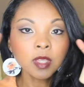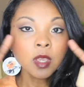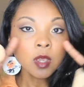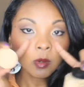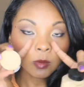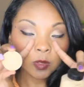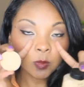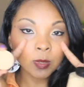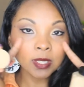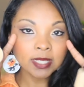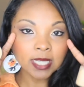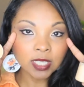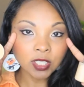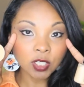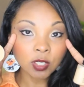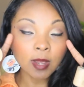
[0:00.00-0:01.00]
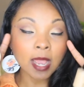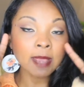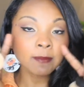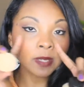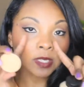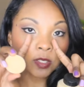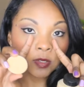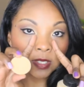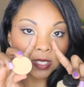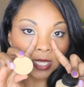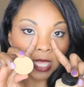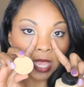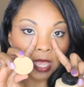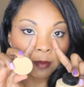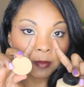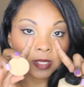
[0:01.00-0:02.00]
with what they do. I've been using
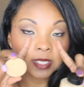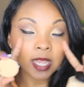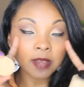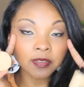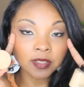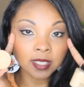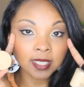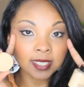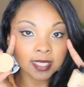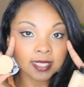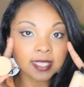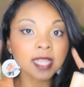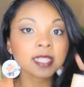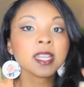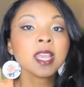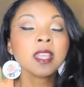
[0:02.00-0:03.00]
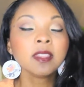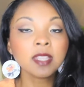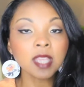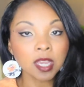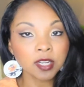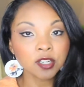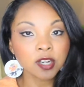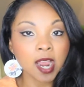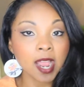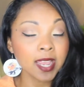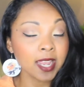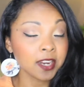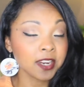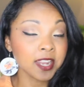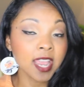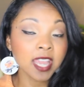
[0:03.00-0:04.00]
them definitely to set the under eye
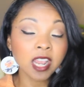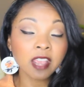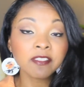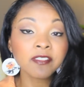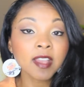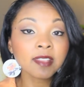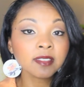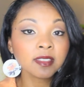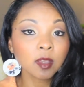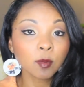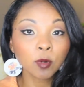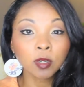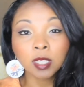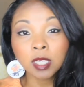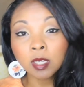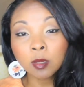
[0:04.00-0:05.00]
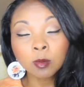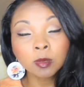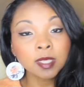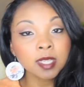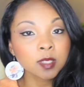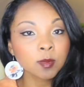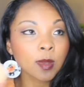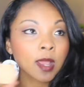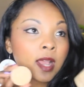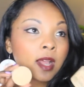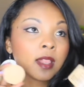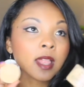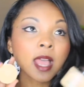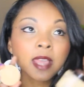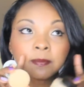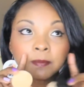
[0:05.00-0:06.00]
area and I find that they work equally as
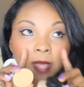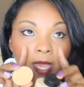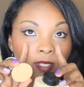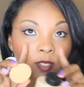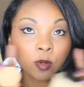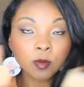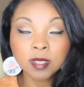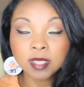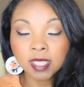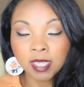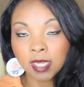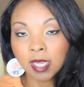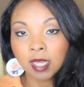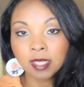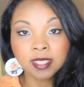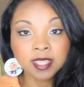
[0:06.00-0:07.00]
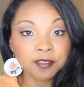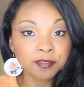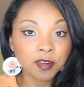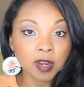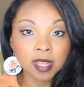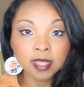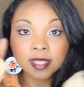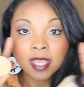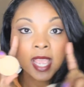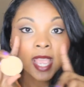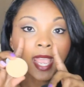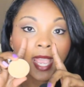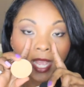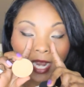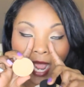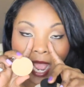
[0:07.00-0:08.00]
well. I, I don't see a difference
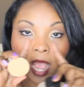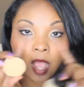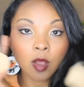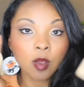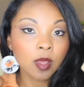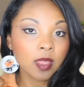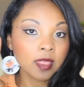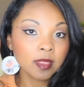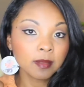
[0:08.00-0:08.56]
in how